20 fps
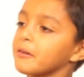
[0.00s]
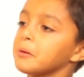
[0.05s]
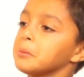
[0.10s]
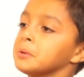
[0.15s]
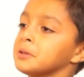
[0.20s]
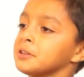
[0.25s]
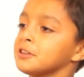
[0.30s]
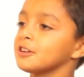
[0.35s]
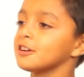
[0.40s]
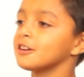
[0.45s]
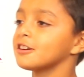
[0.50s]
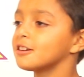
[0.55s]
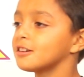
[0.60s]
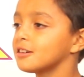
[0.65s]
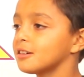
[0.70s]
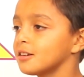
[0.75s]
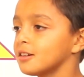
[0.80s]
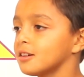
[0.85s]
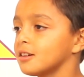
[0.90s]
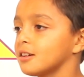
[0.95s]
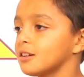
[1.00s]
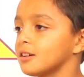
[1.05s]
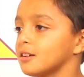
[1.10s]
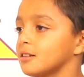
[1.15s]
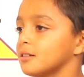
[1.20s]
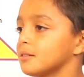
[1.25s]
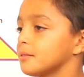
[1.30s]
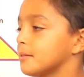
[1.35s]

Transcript: Perimeter. Okay, good.